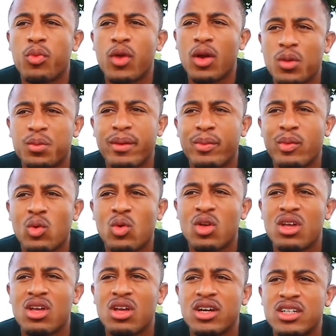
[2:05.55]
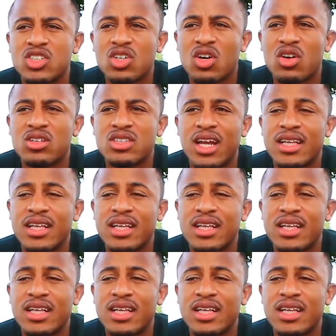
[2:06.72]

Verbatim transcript: pray with people, concerns.